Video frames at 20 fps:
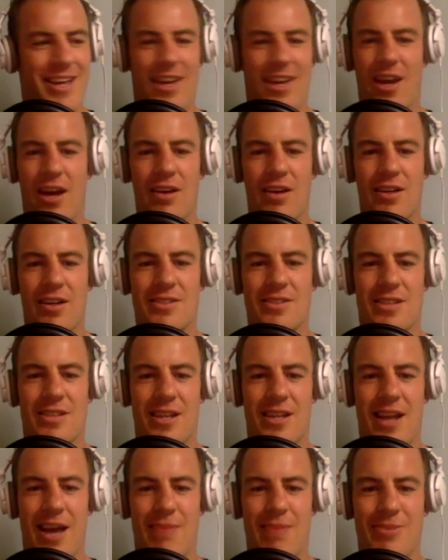go, here's
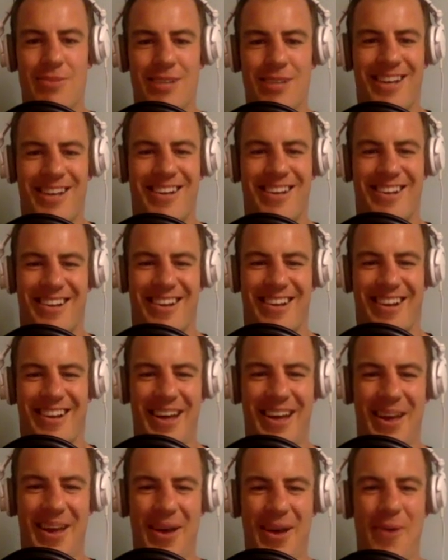their names.
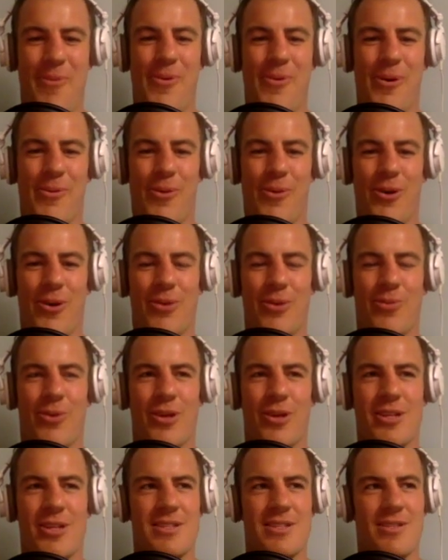
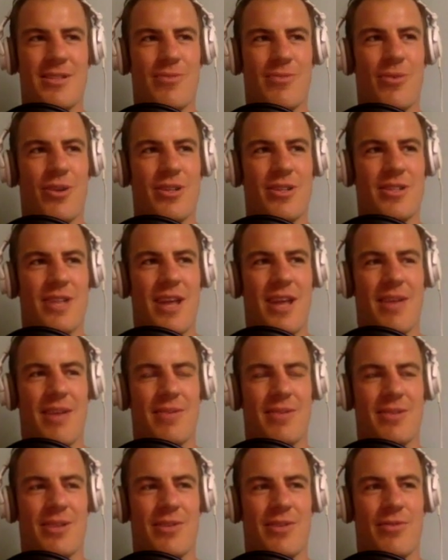what does that
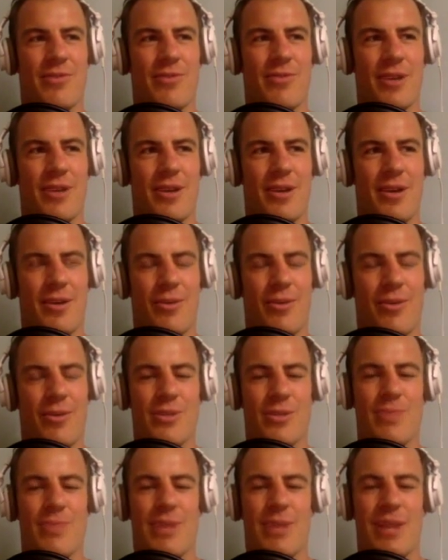sort of, what's
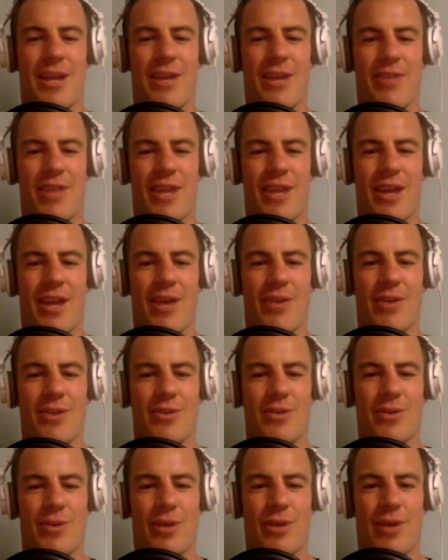the meaning of that go
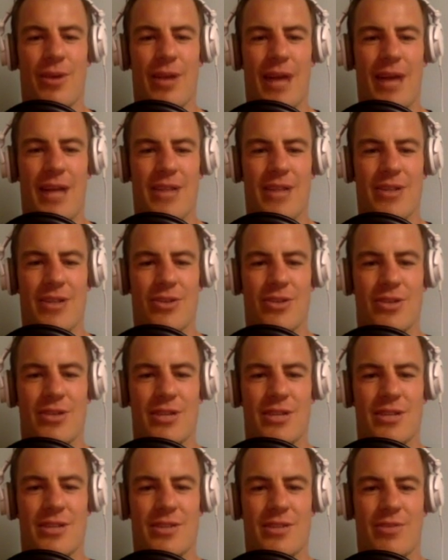into a larger
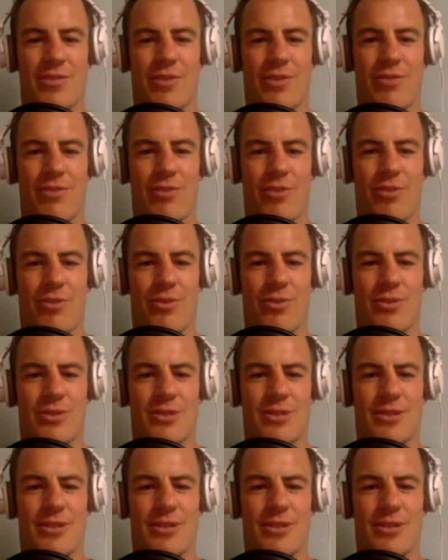context of the course?